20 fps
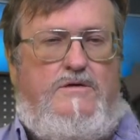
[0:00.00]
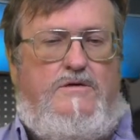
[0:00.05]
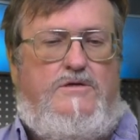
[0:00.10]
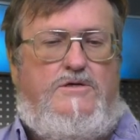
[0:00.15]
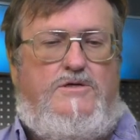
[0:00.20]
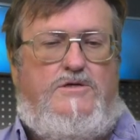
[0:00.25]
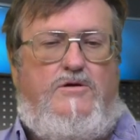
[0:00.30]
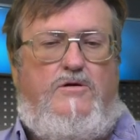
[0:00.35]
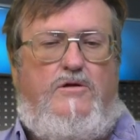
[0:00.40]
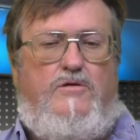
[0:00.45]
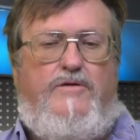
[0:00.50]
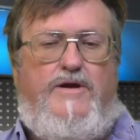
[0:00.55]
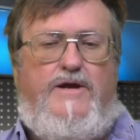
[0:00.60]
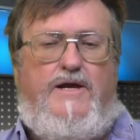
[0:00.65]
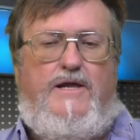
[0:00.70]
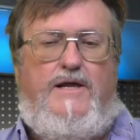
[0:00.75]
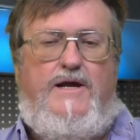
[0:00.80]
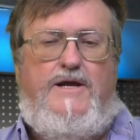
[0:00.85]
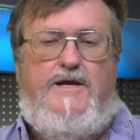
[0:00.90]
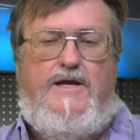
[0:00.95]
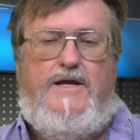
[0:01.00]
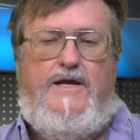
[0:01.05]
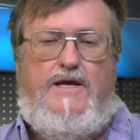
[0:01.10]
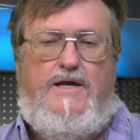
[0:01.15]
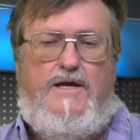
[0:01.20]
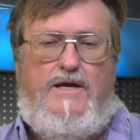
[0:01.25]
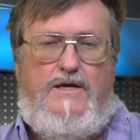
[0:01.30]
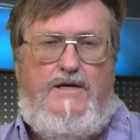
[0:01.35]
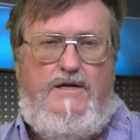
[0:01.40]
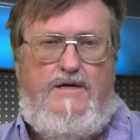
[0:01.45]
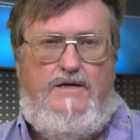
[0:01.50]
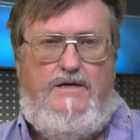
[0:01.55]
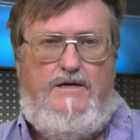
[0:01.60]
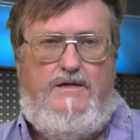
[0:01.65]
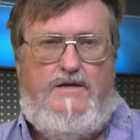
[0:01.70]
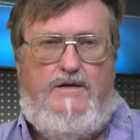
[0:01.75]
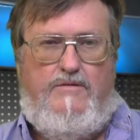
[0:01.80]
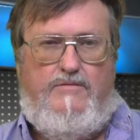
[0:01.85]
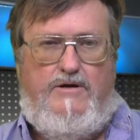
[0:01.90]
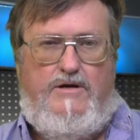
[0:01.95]
solar regulator gear here
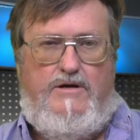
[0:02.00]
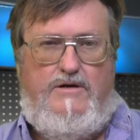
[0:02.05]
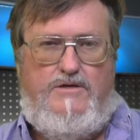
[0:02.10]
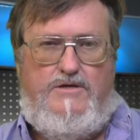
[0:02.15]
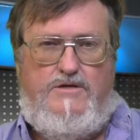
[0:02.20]
that I'm going